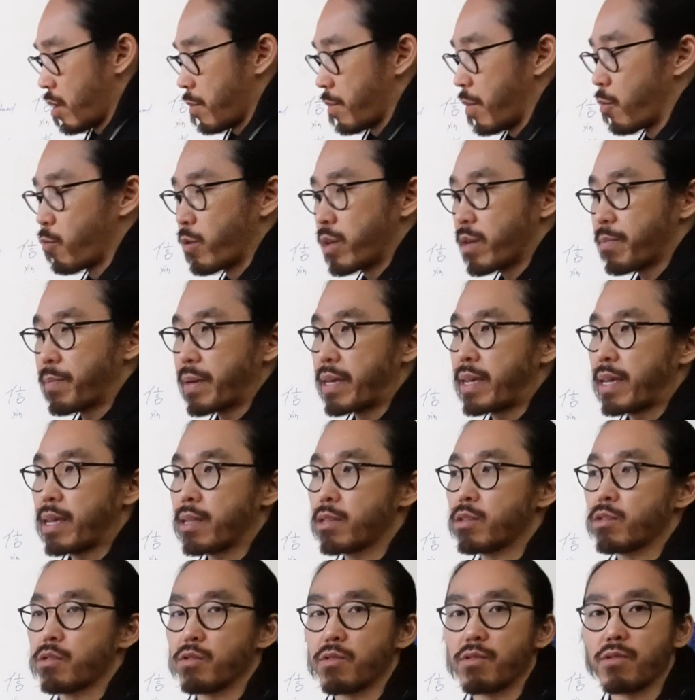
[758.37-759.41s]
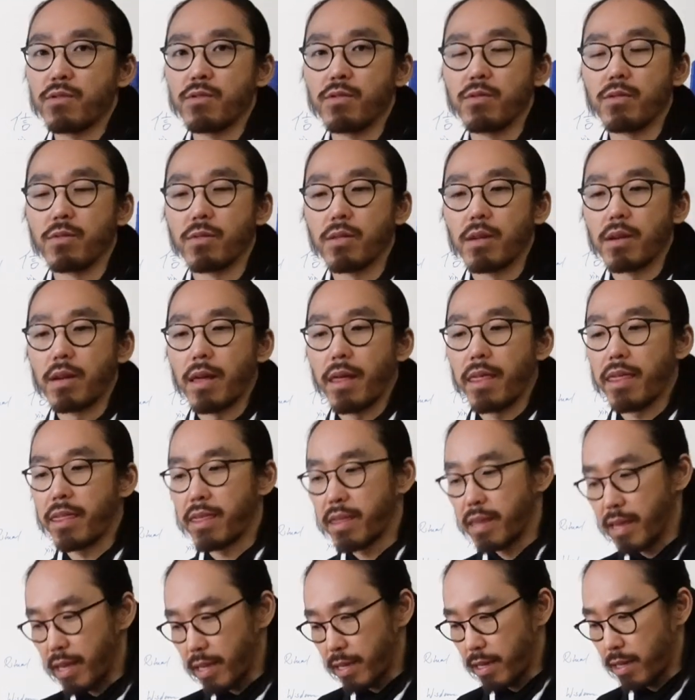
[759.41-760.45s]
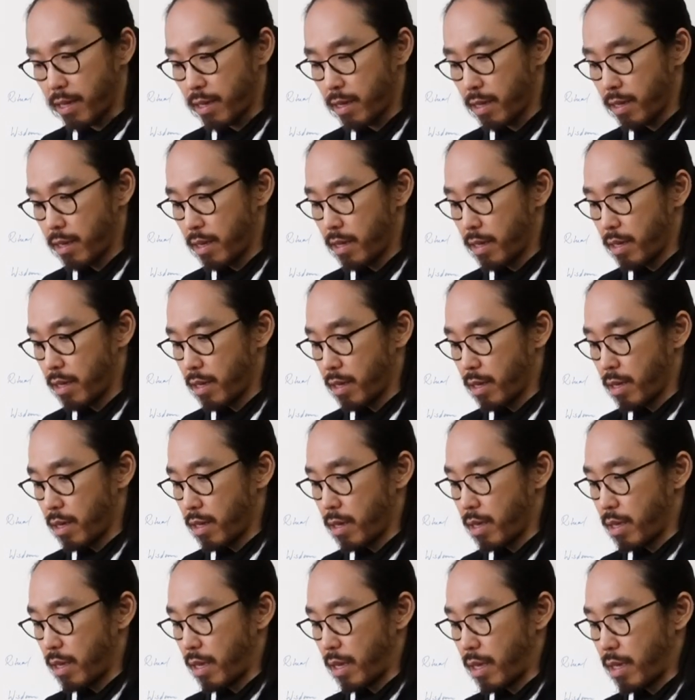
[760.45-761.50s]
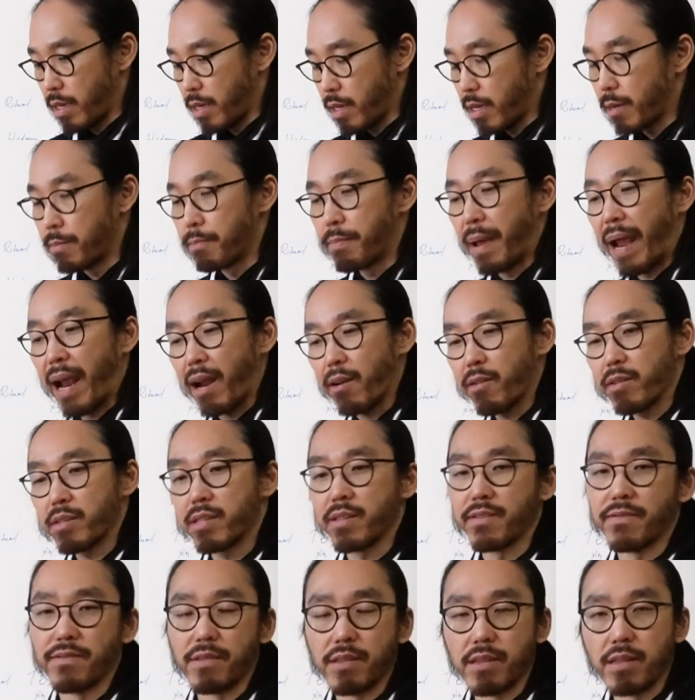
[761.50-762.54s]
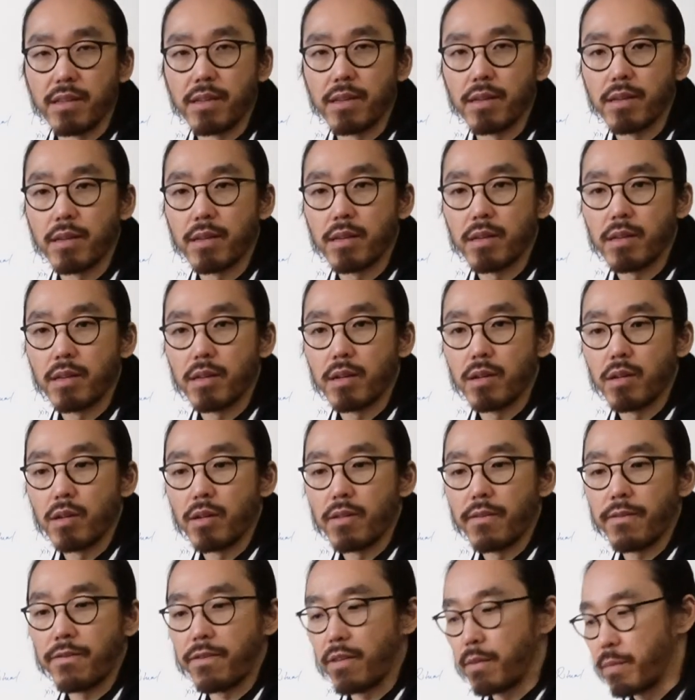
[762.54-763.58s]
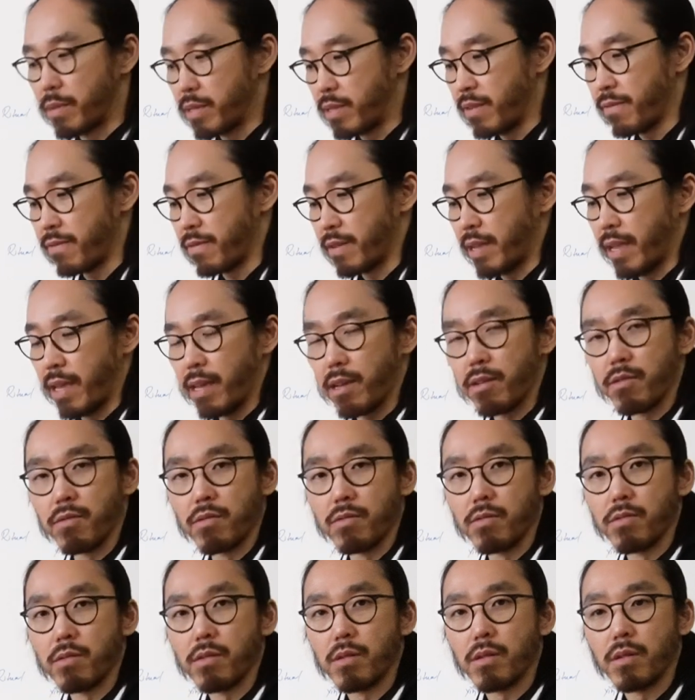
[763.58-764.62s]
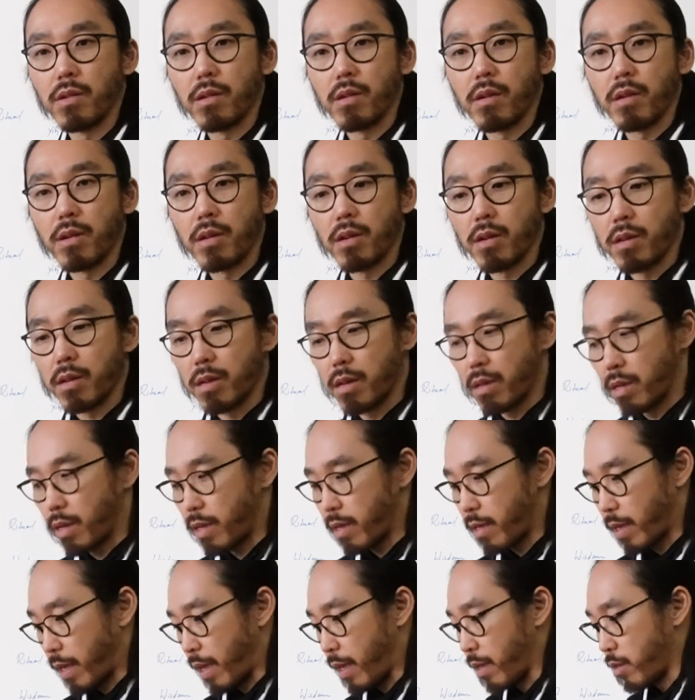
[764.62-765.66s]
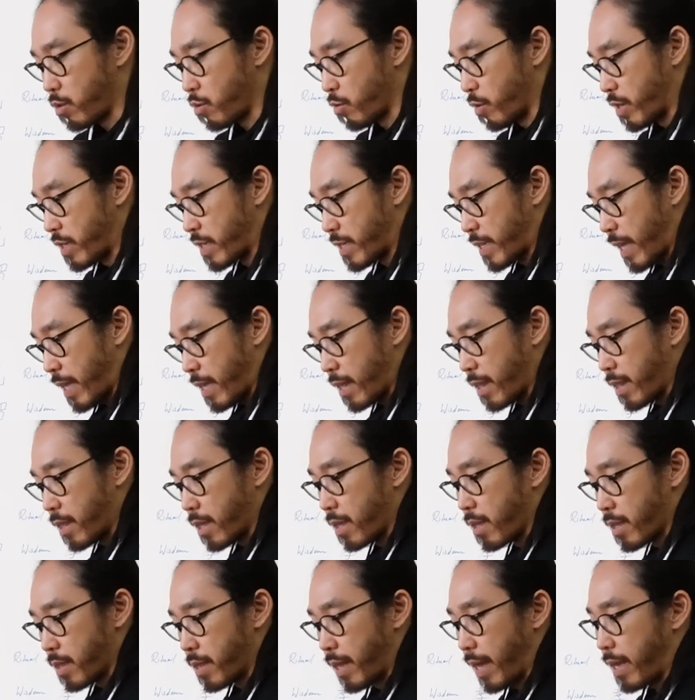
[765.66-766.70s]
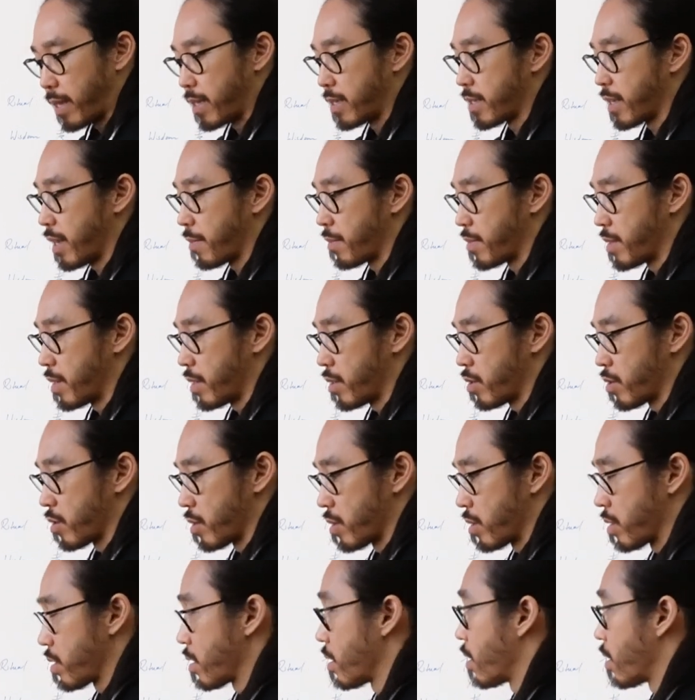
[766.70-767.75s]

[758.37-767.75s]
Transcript: But we begin to think comparatively from a different angle and to extend that examination.